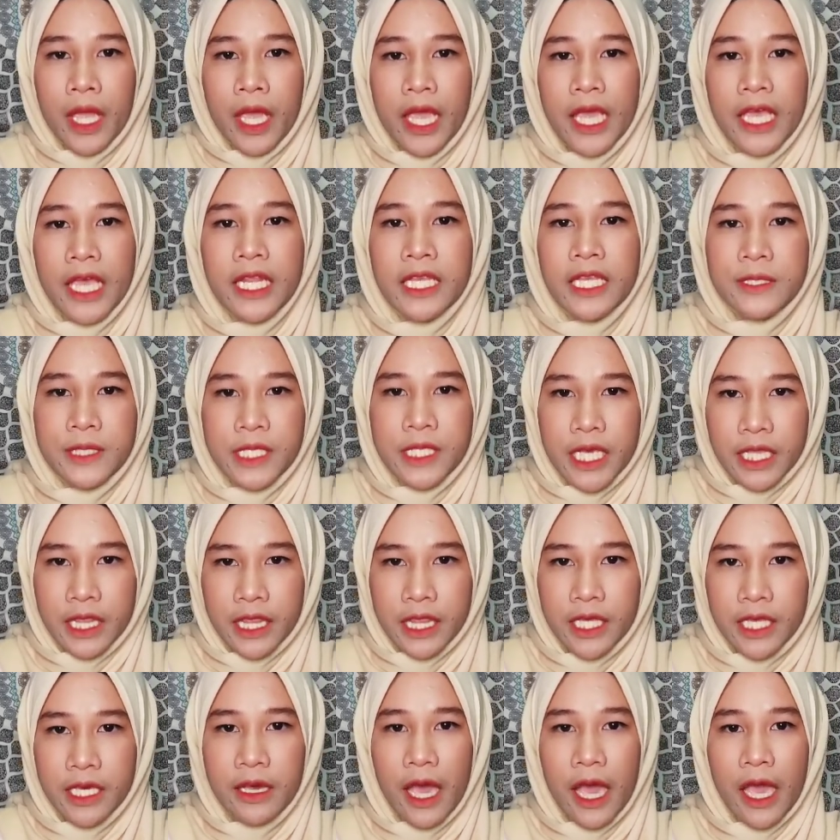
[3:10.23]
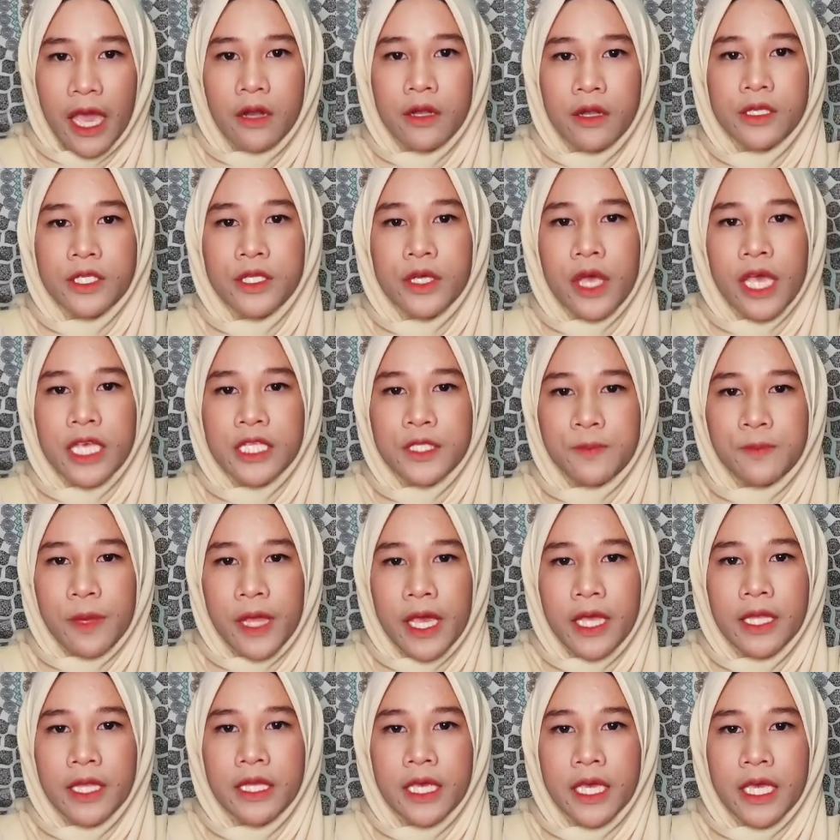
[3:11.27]
In this chapter, I also
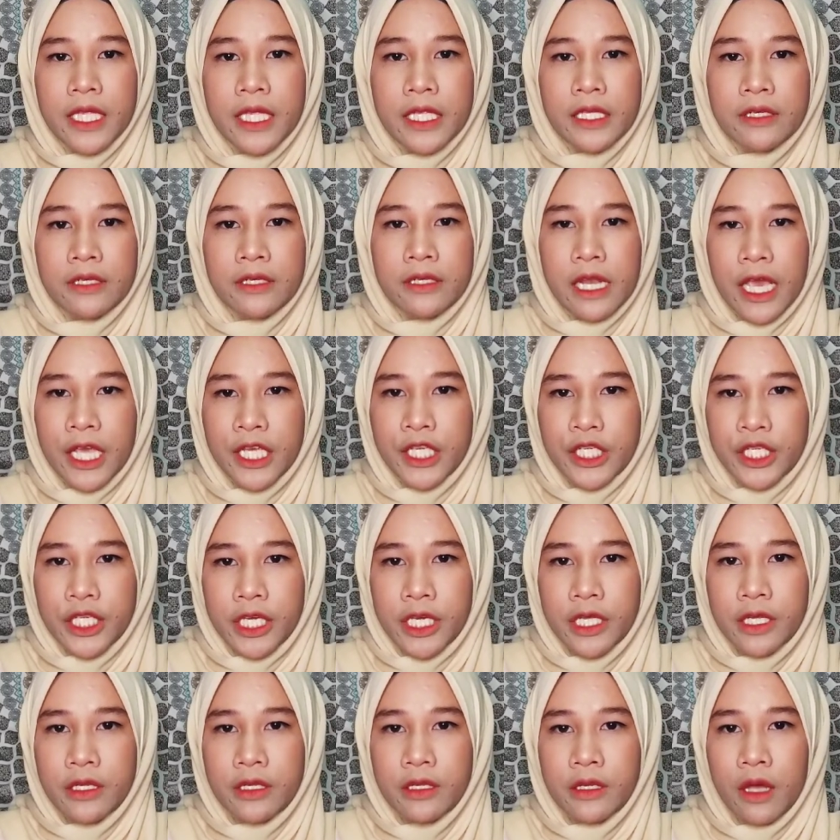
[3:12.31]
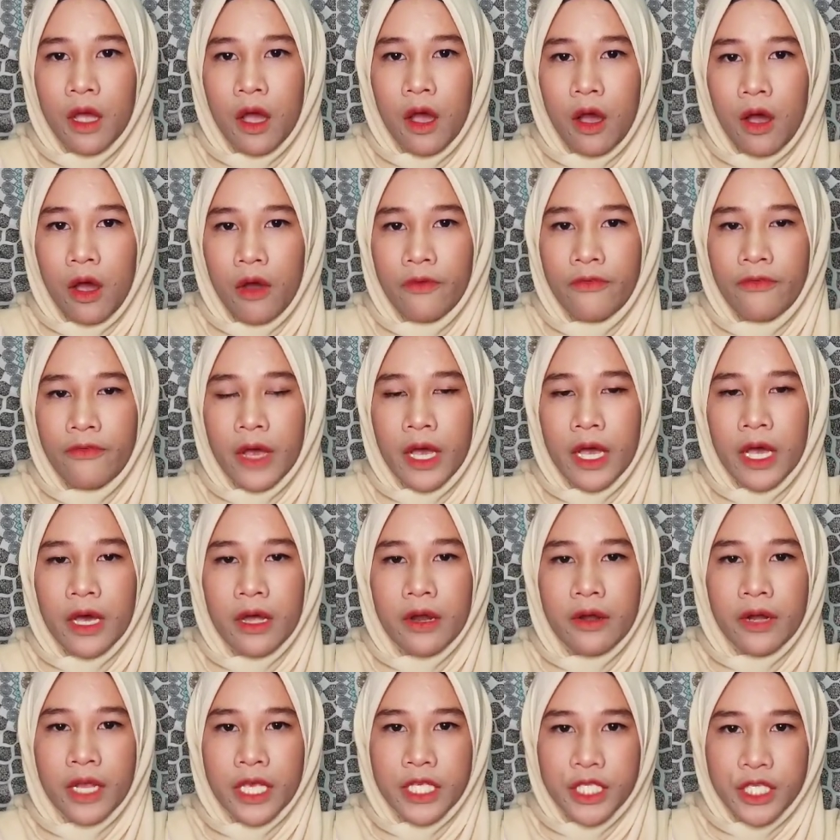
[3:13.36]
explain in relation of
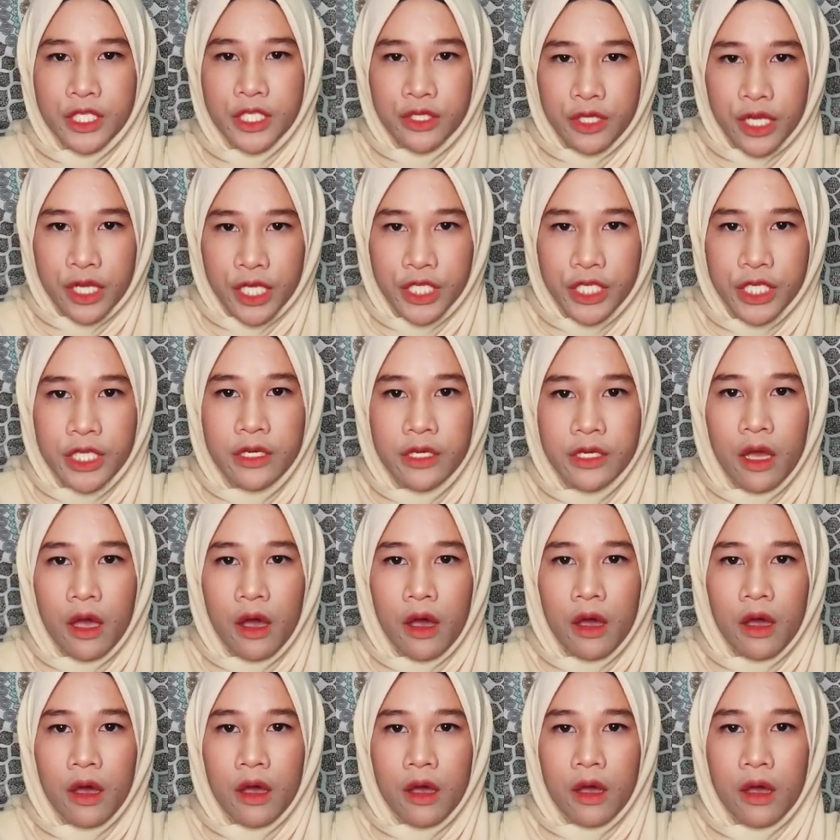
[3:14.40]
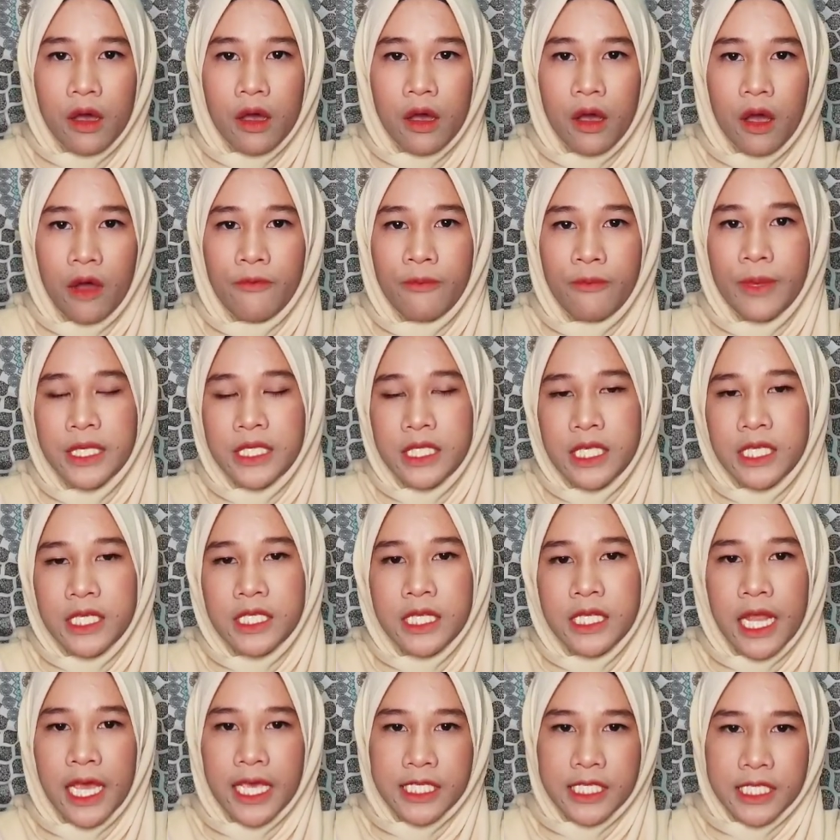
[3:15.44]
registration of business
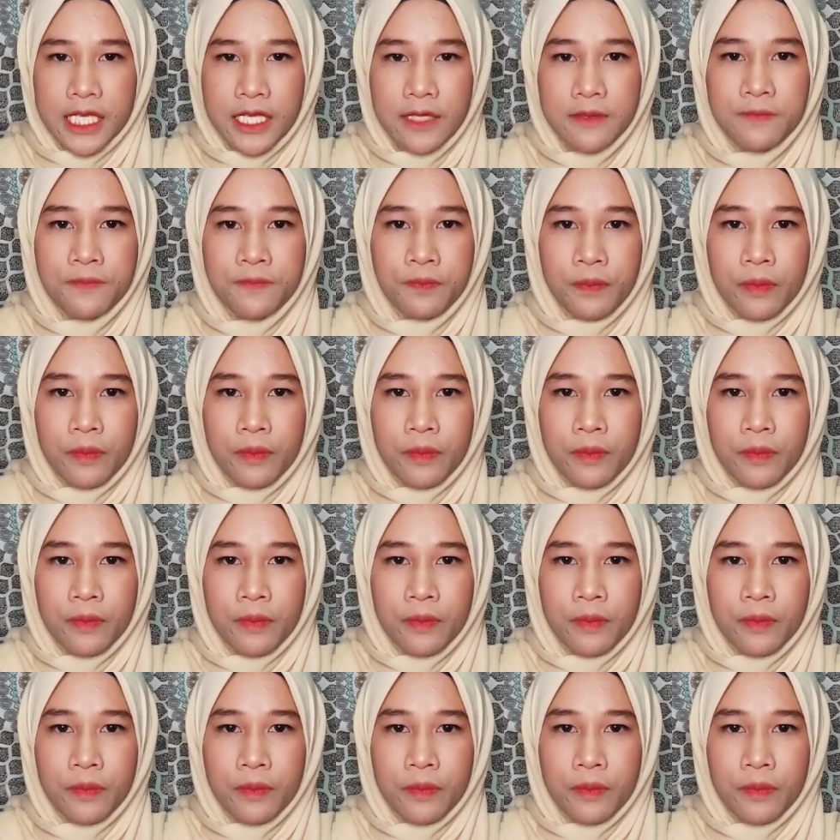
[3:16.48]
license.